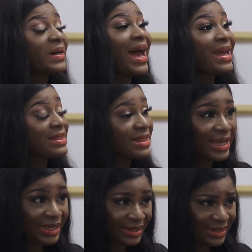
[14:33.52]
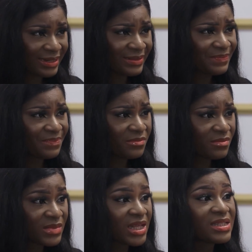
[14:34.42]
But I think
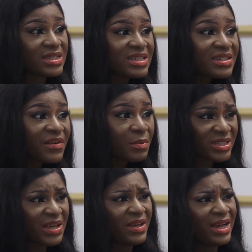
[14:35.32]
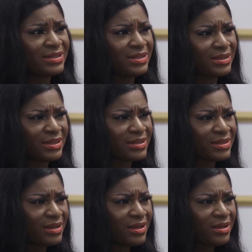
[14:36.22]
that Silver must have a hand in
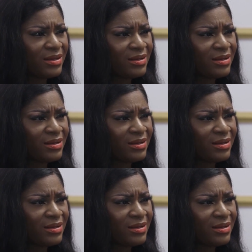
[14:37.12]
this.